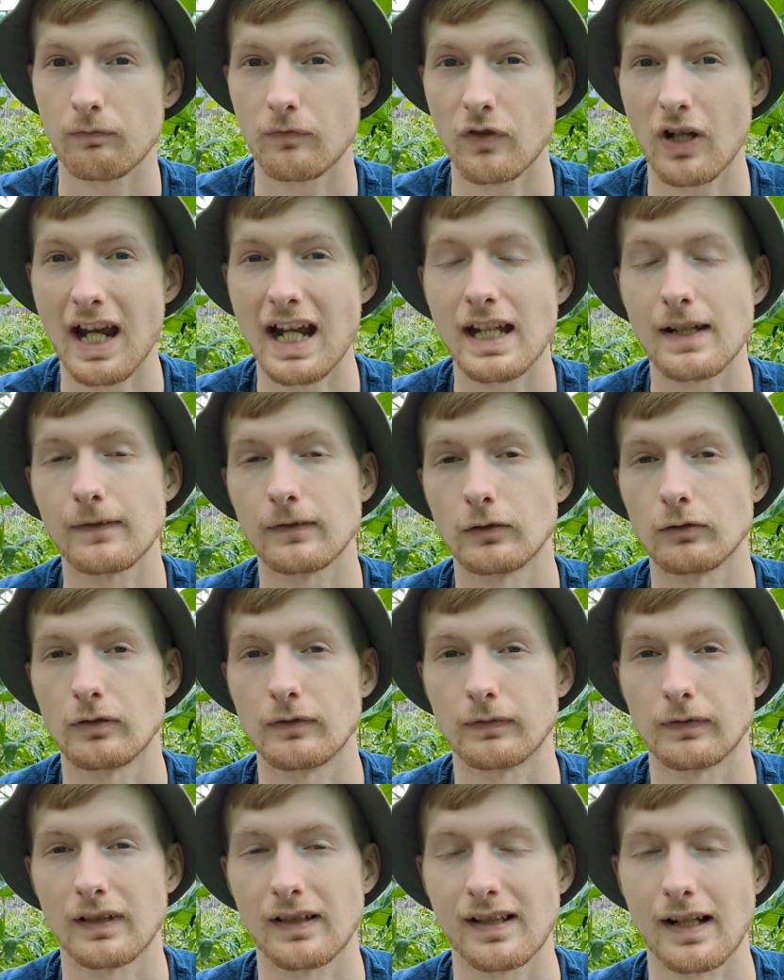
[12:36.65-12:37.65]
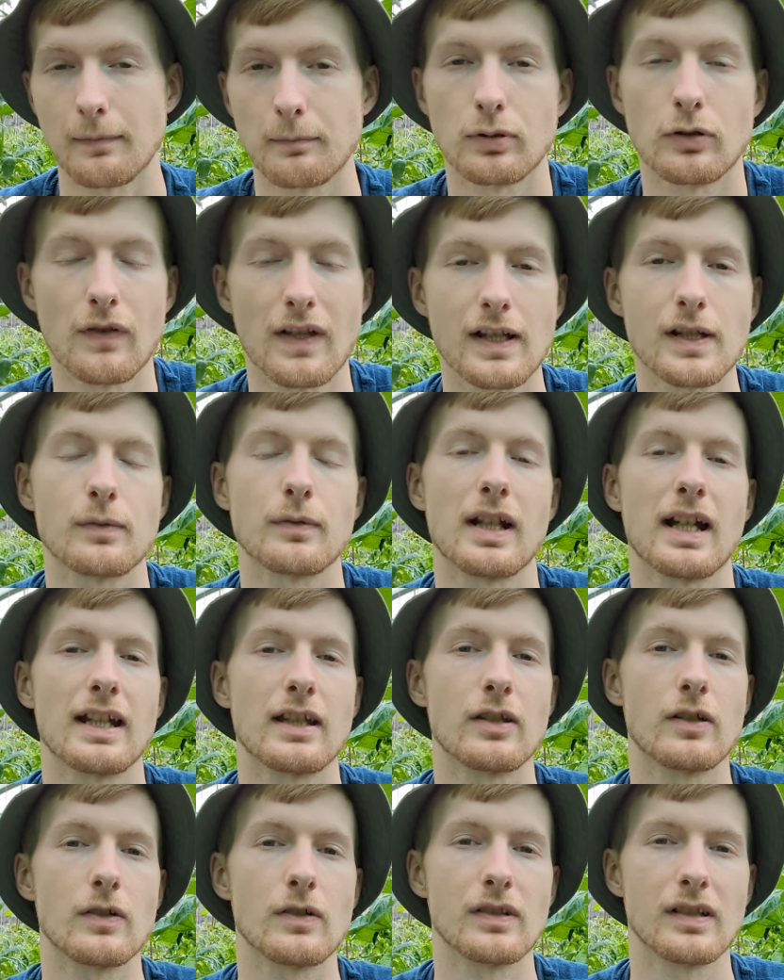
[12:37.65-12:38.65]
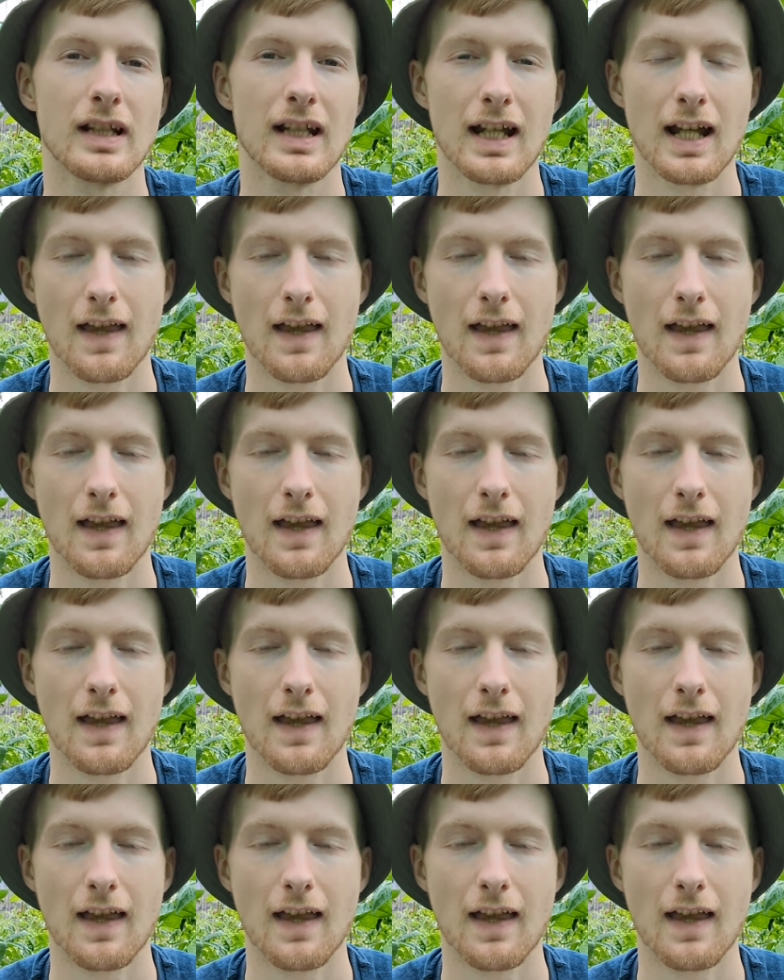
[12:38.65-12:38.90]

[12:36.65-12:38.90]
Jay's fluid, for example, that's what I use.